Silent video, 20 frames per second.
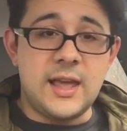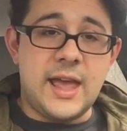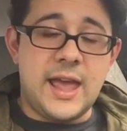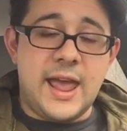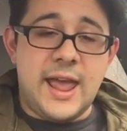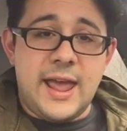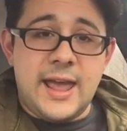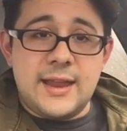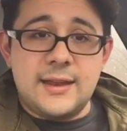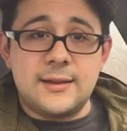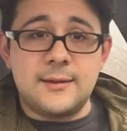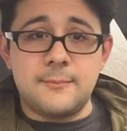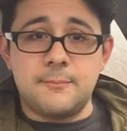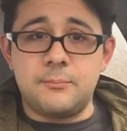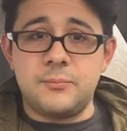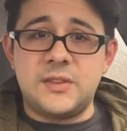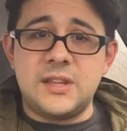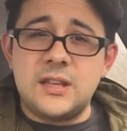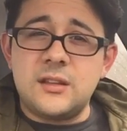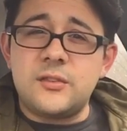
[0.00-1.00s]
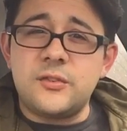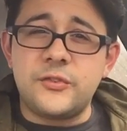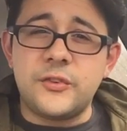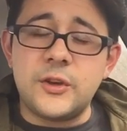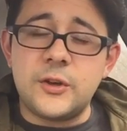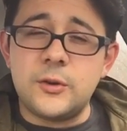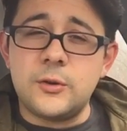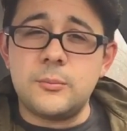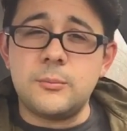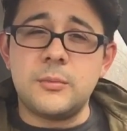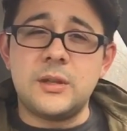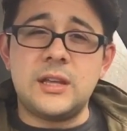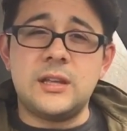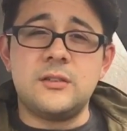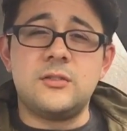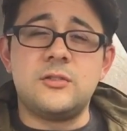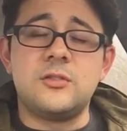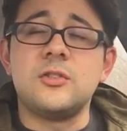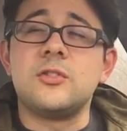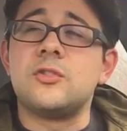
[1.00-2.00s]
And this film
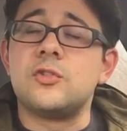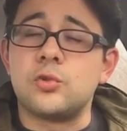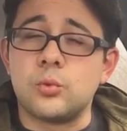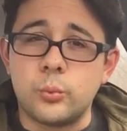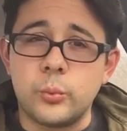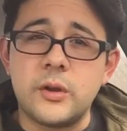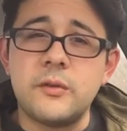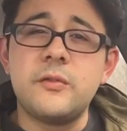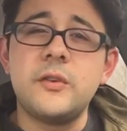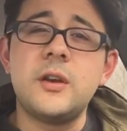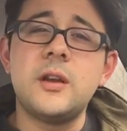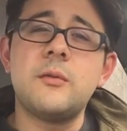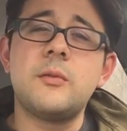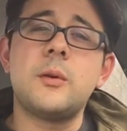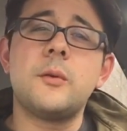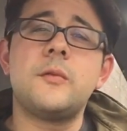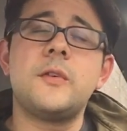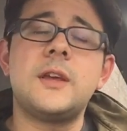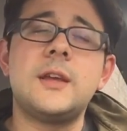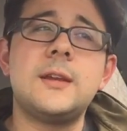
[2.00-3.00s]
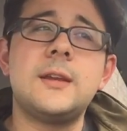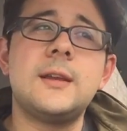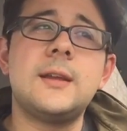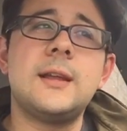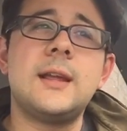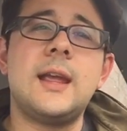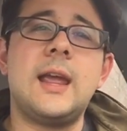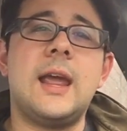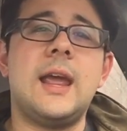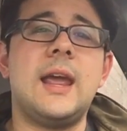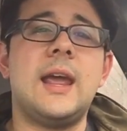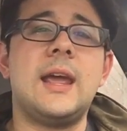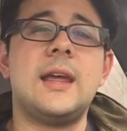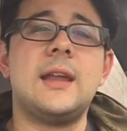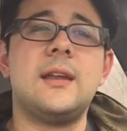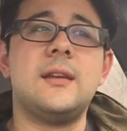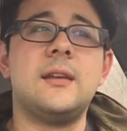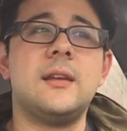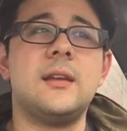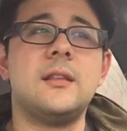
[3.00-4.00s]
is just derivative of it.
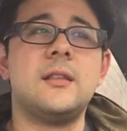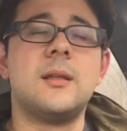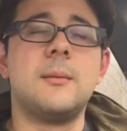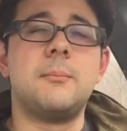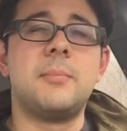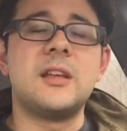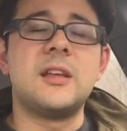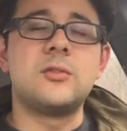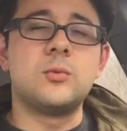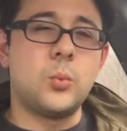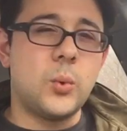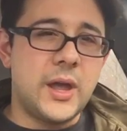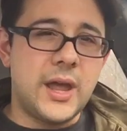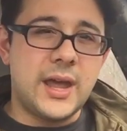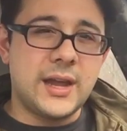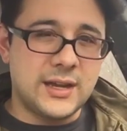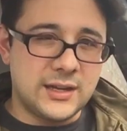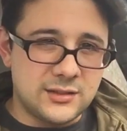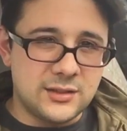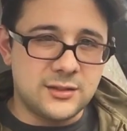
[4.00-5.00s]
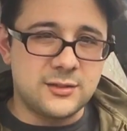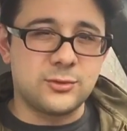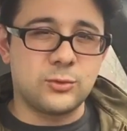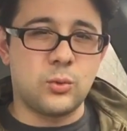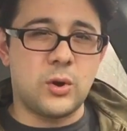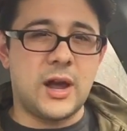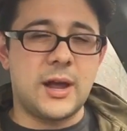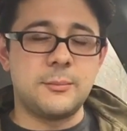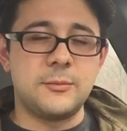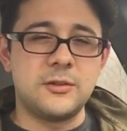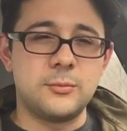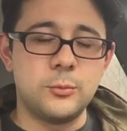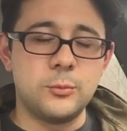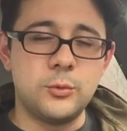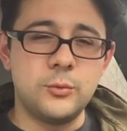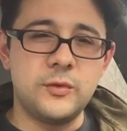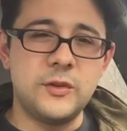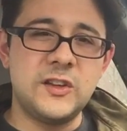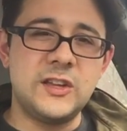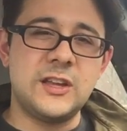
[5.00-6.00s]
And the best way I could describe this
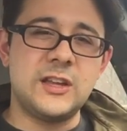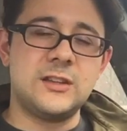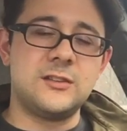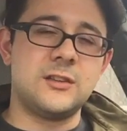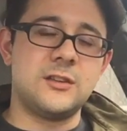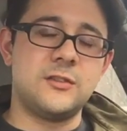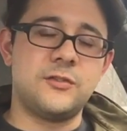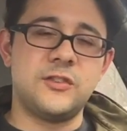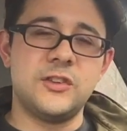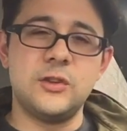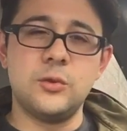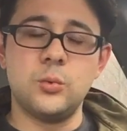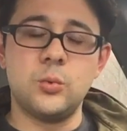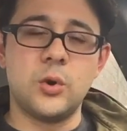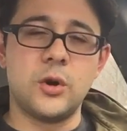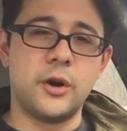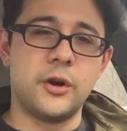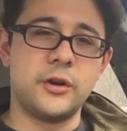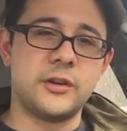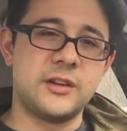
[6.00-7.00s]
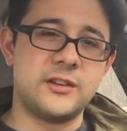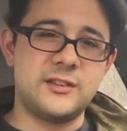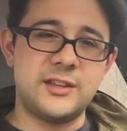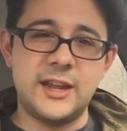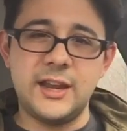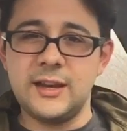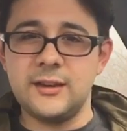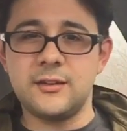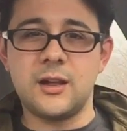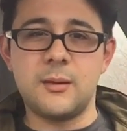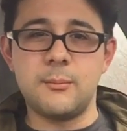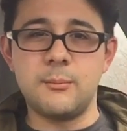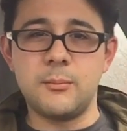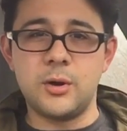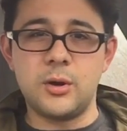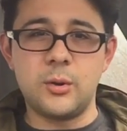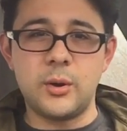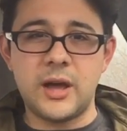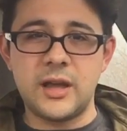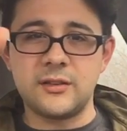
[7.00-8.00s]
movie is if you were to take
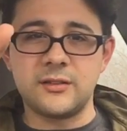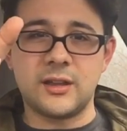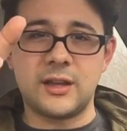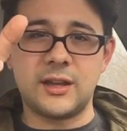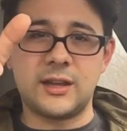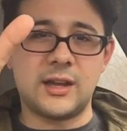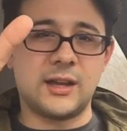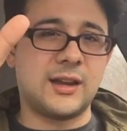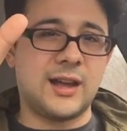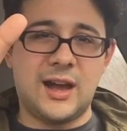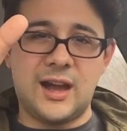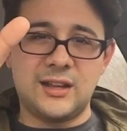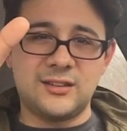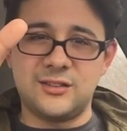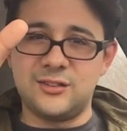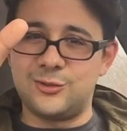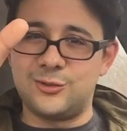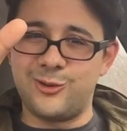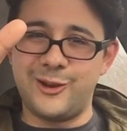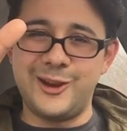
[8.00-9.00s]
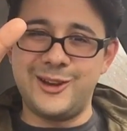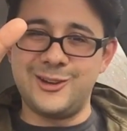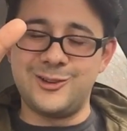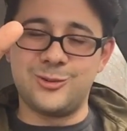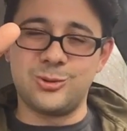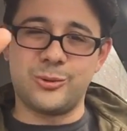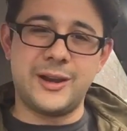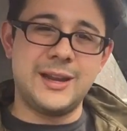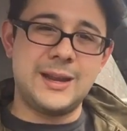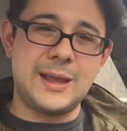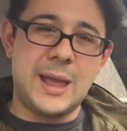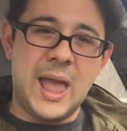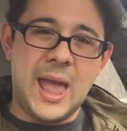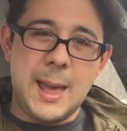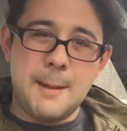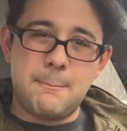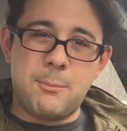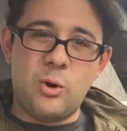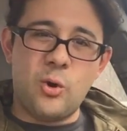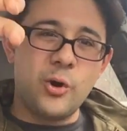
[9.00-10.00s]
Dumbo as like a concentrated drink,
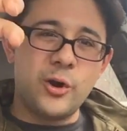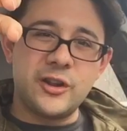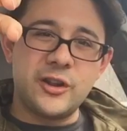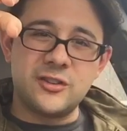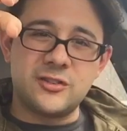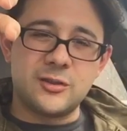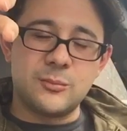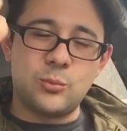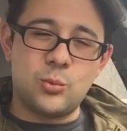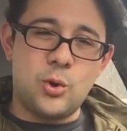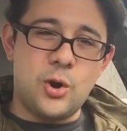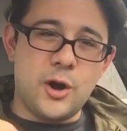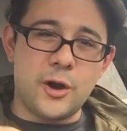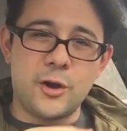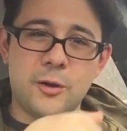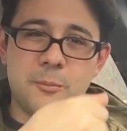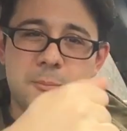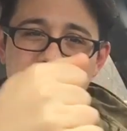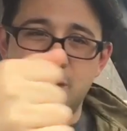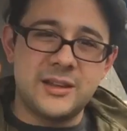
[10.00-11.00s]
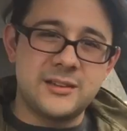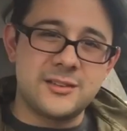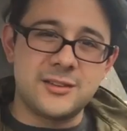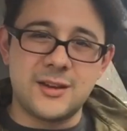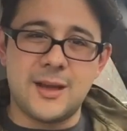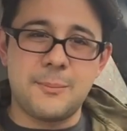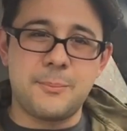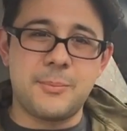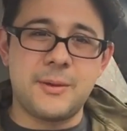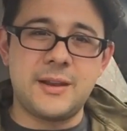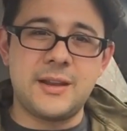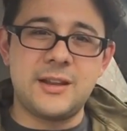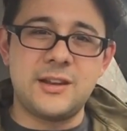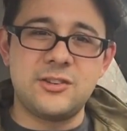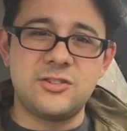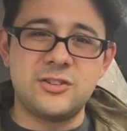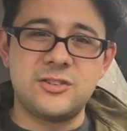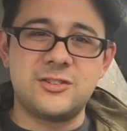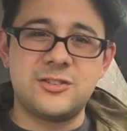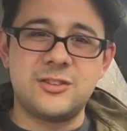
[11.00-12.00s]
pour it in some water, mix it up, and then